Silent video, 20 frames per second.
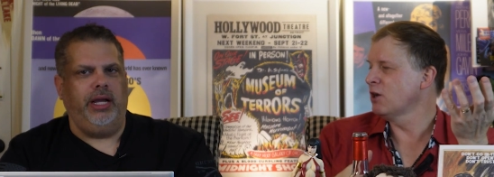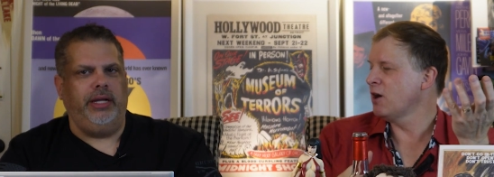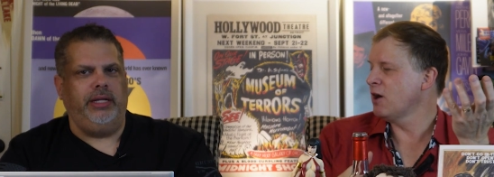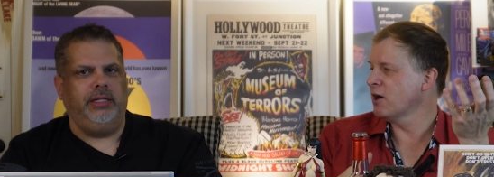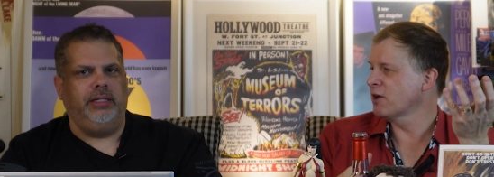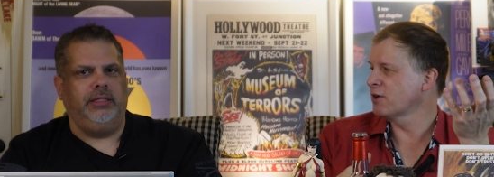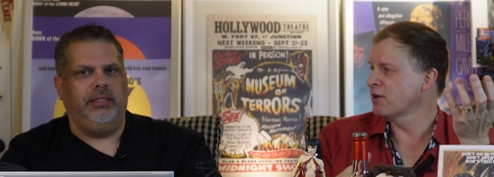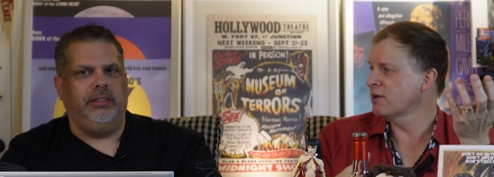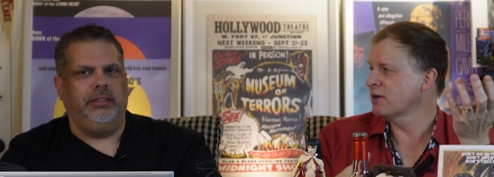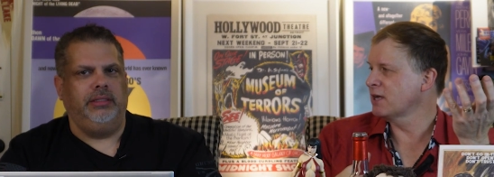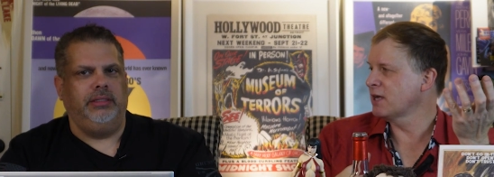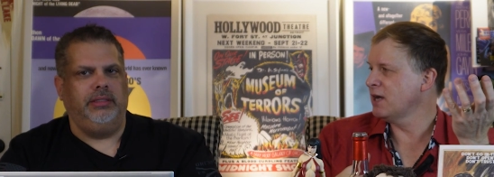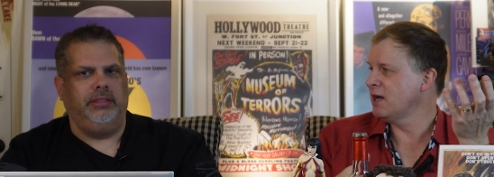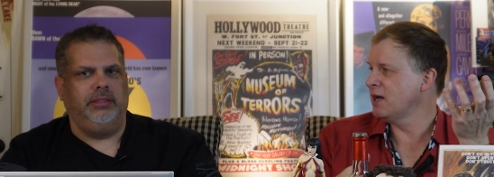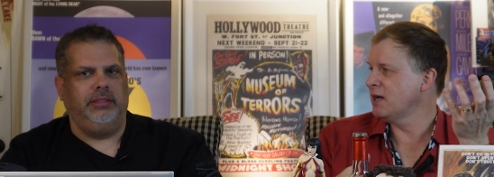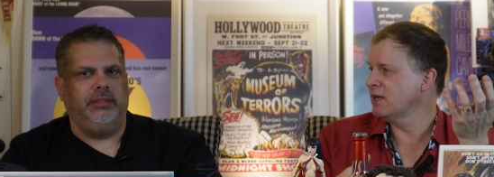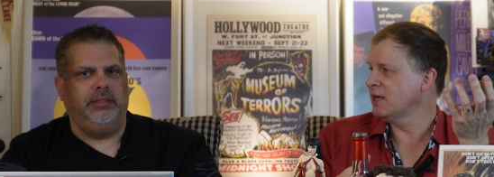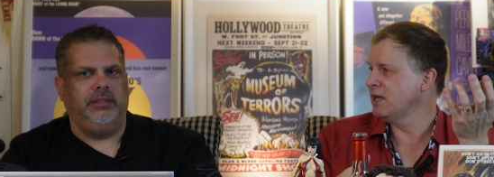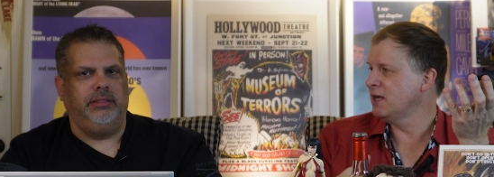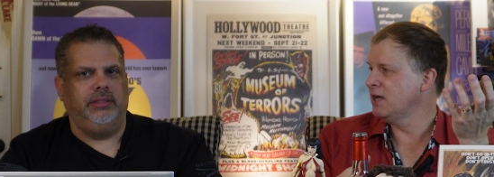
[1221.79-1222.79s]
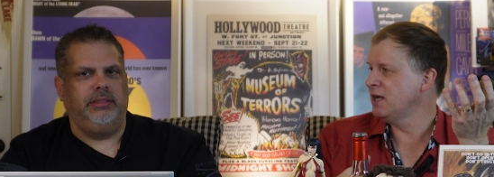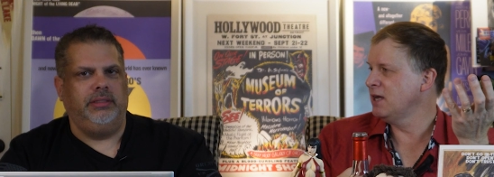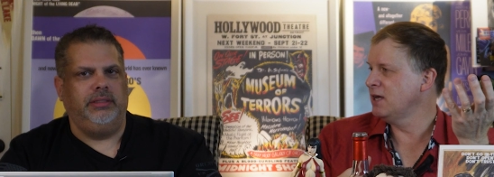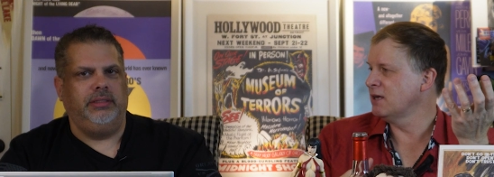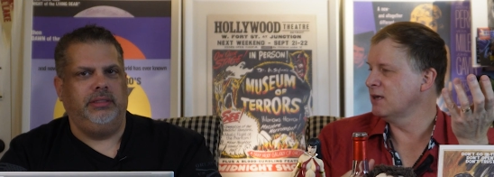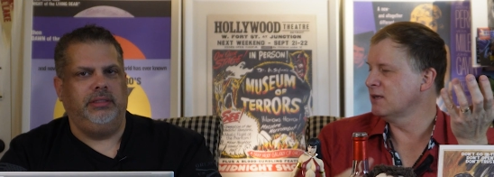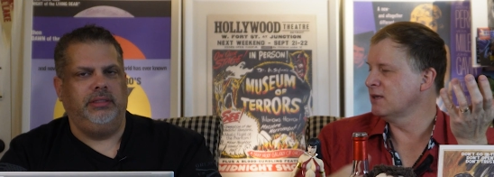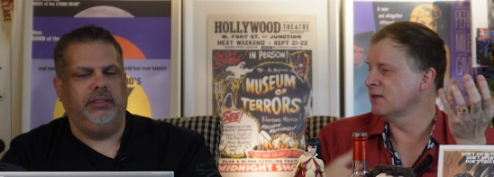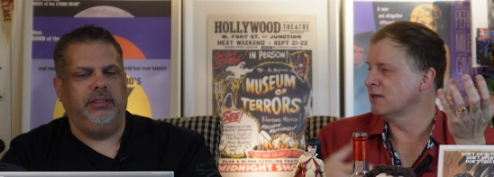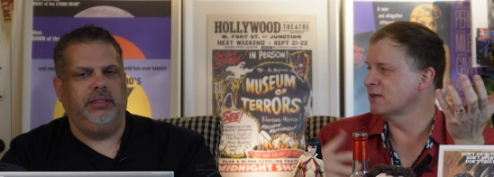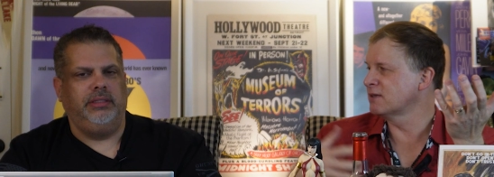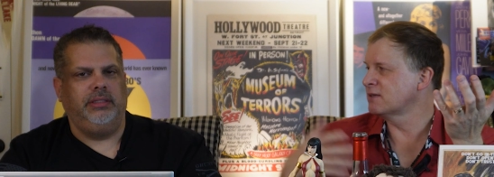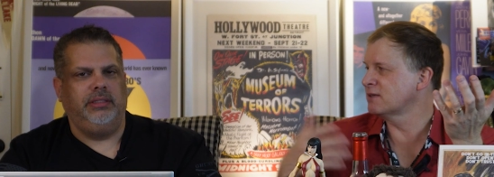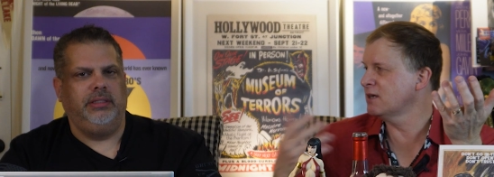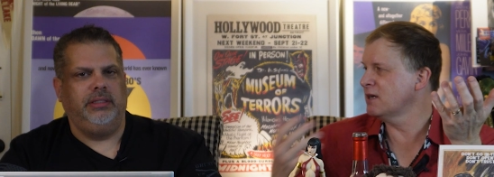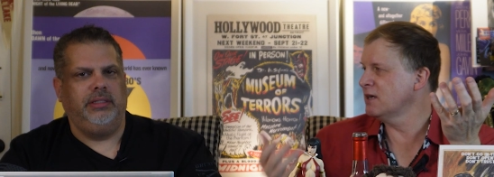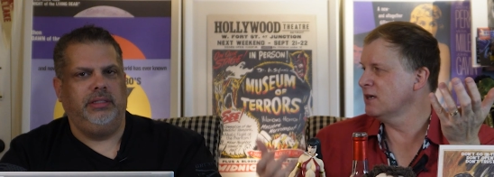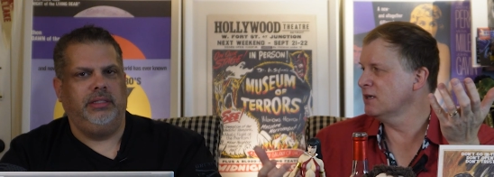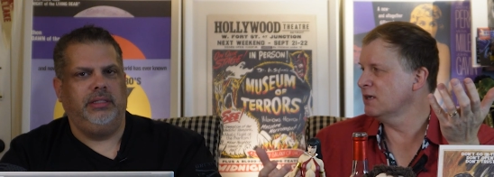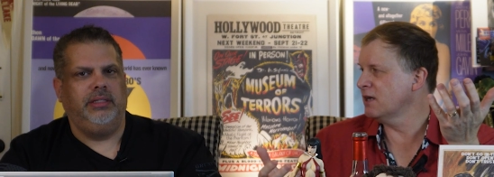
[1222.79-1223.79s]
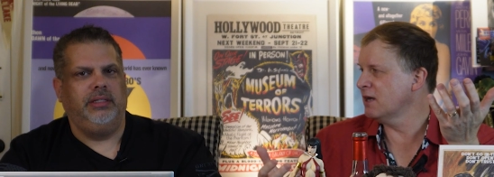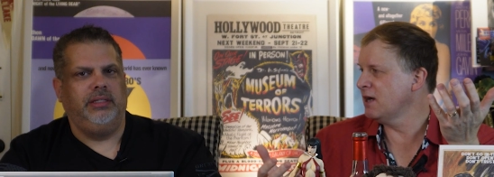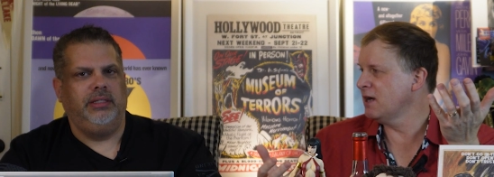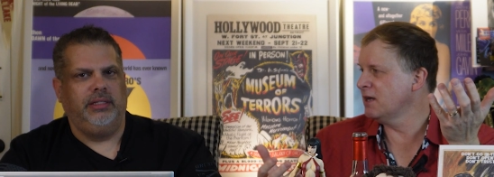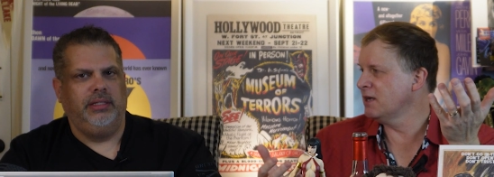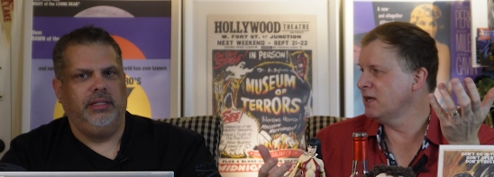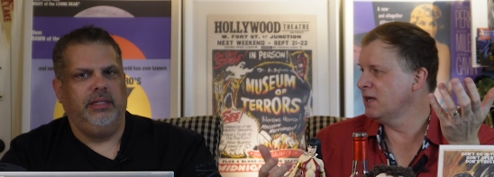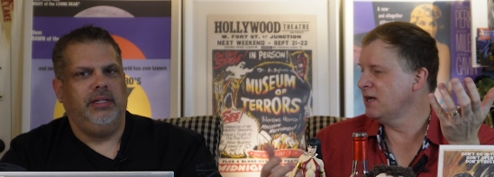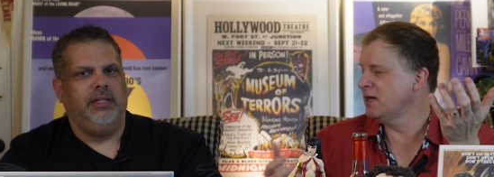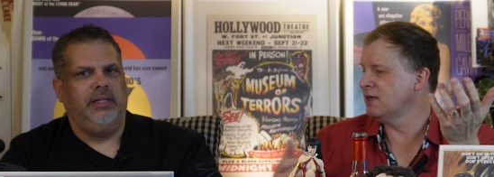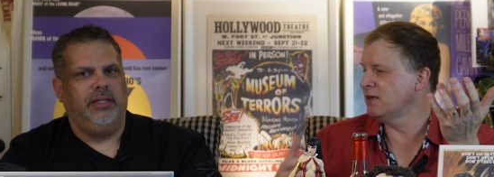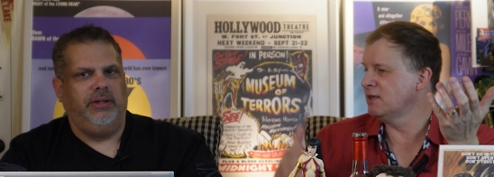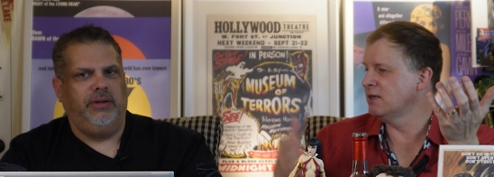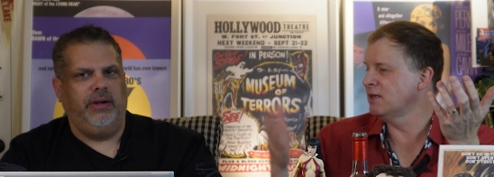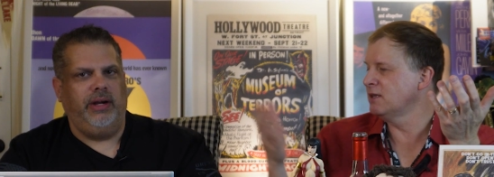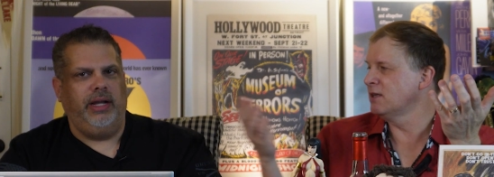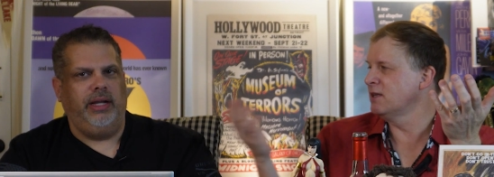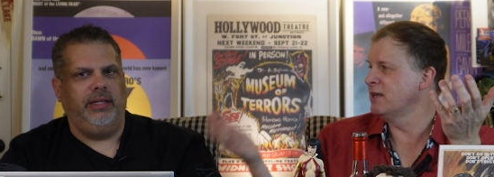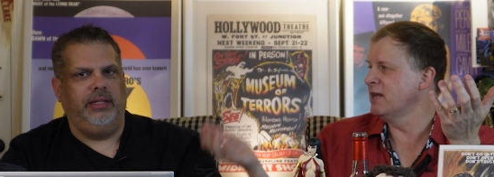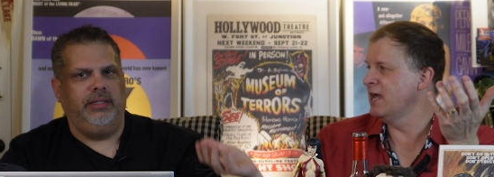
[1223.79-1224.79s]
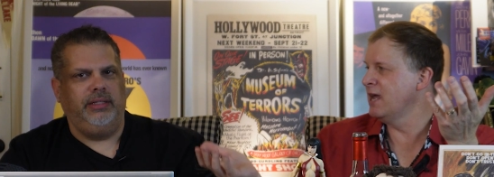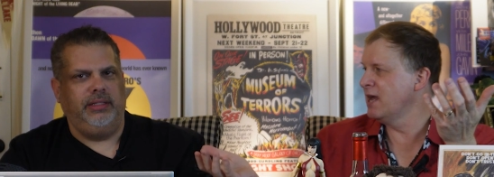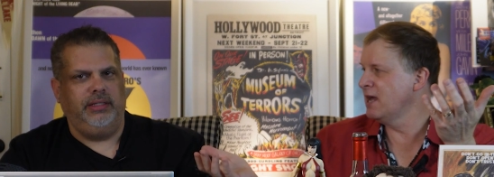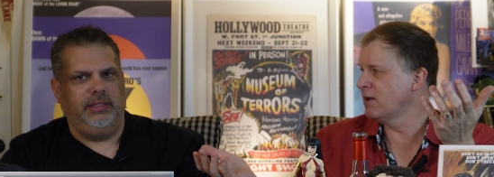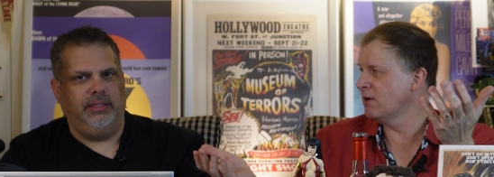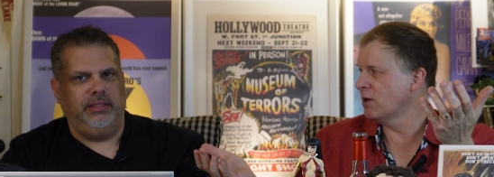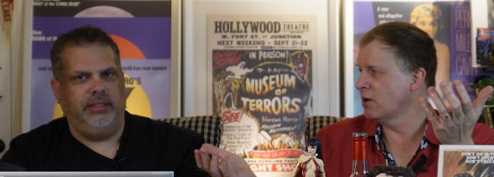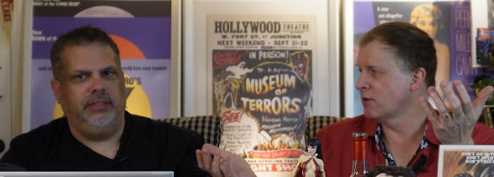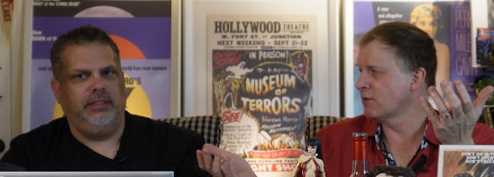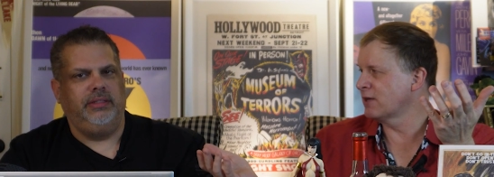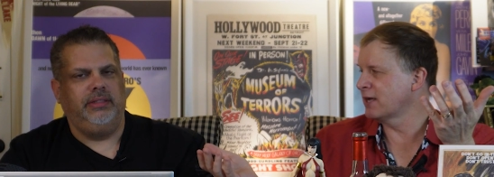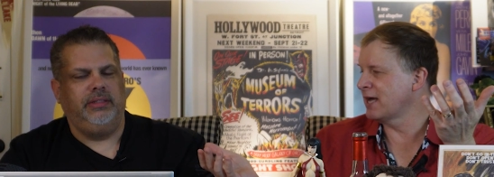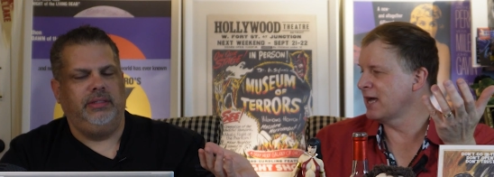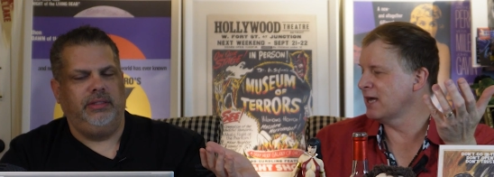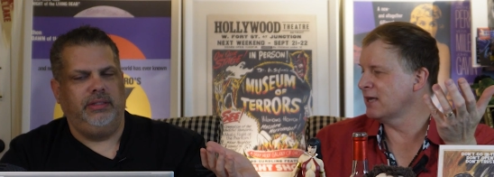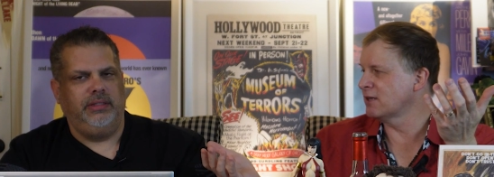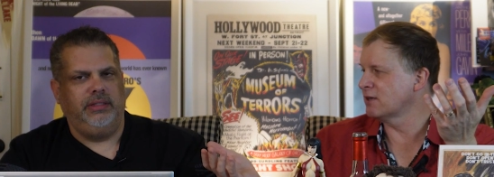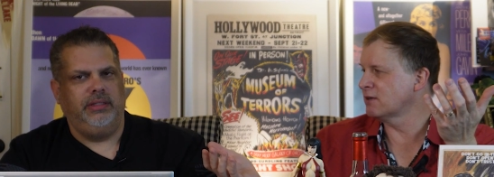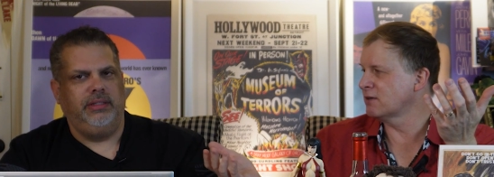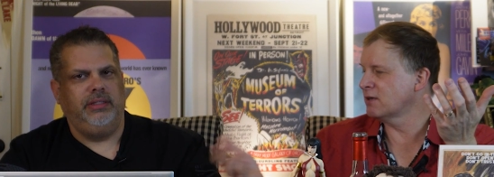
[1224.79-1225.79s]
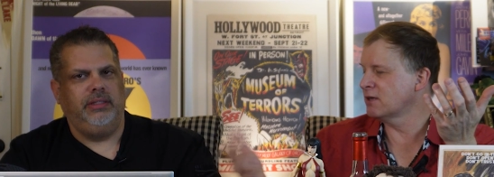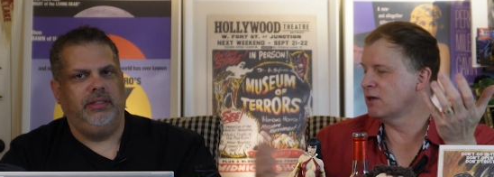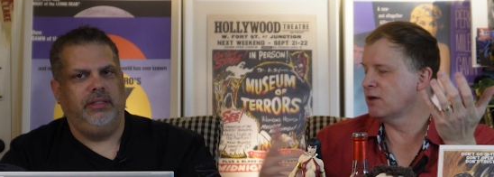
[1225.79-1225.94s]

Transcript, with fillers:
Speaker 1: daughter got it, and then the son got it, and then right. the You know, the guy in the.